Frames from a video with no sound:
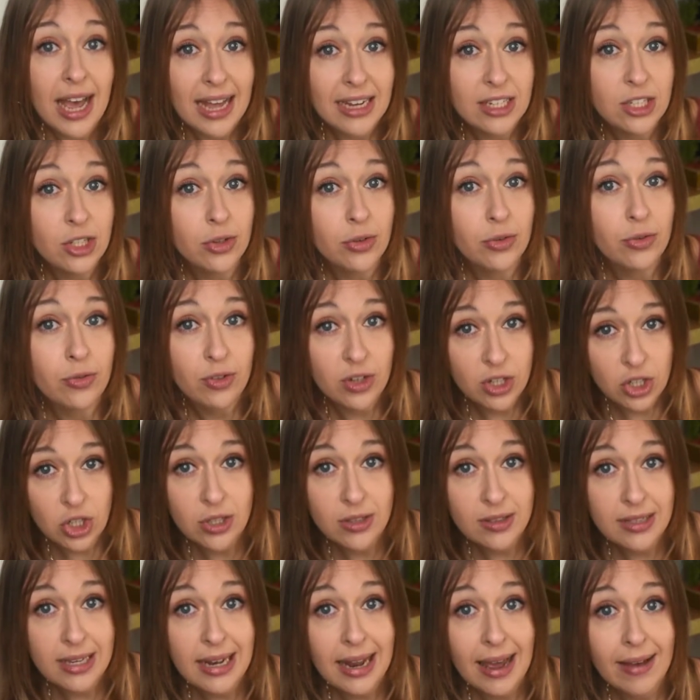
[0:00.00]
at
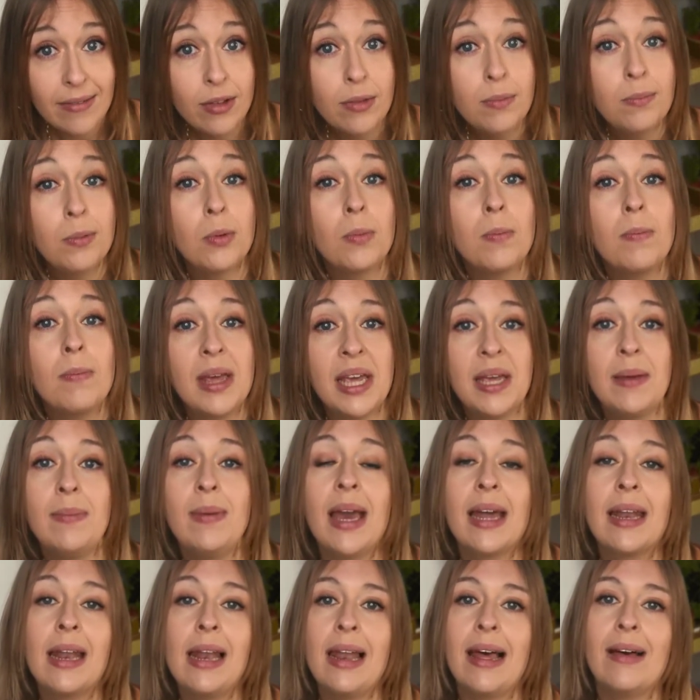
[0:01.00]
deficiency level, but maybe
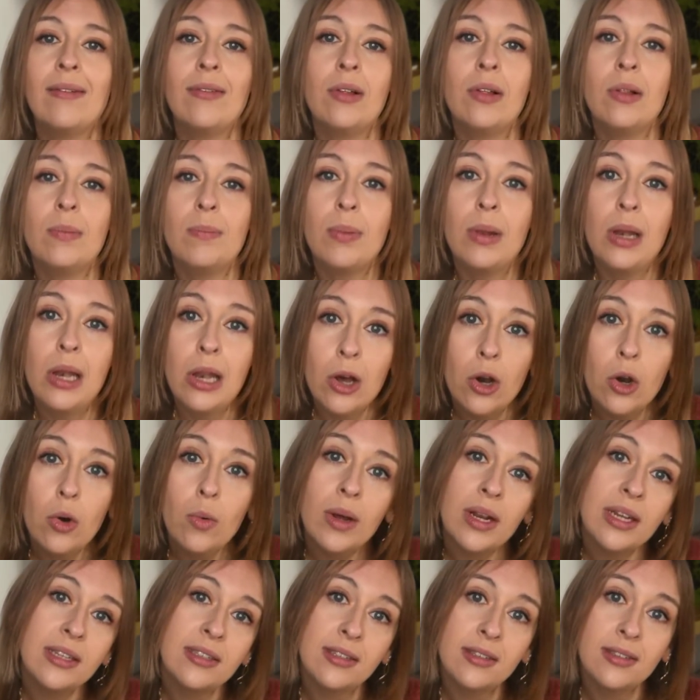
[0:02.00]
at a level below
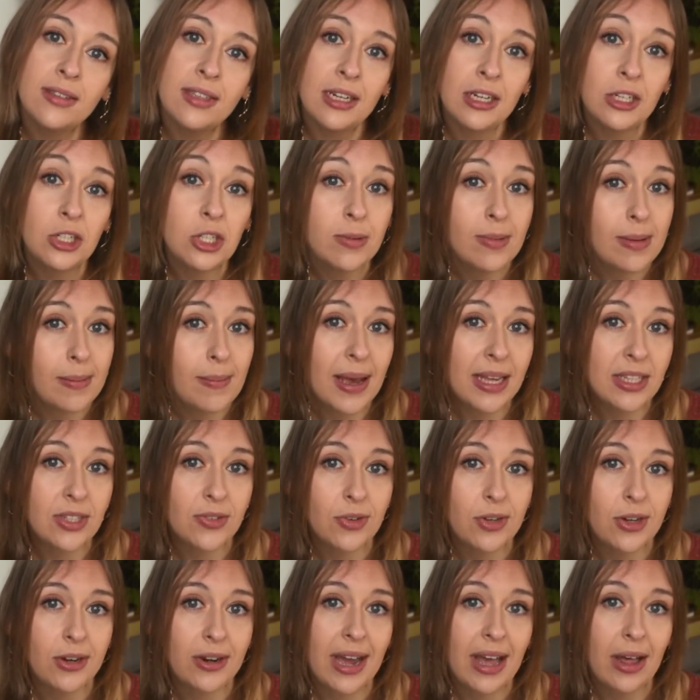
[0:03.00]
what is considered to be best
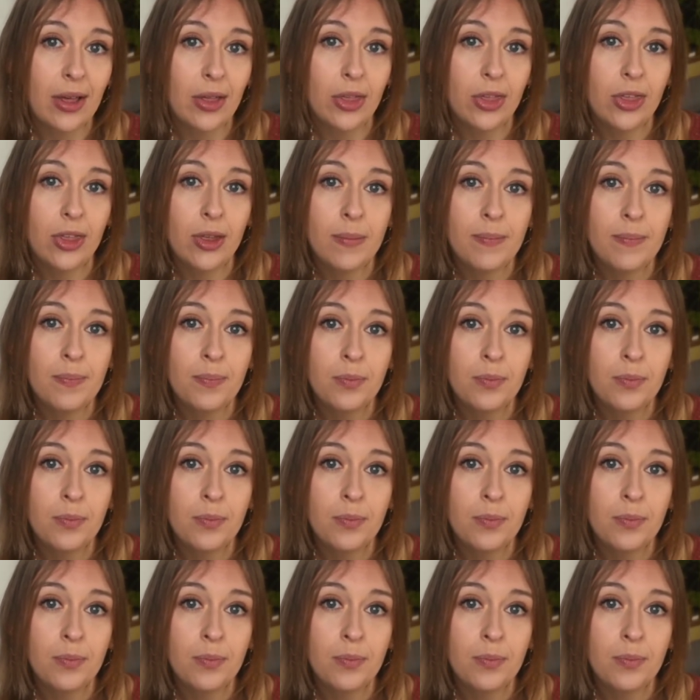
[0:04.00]
for your health.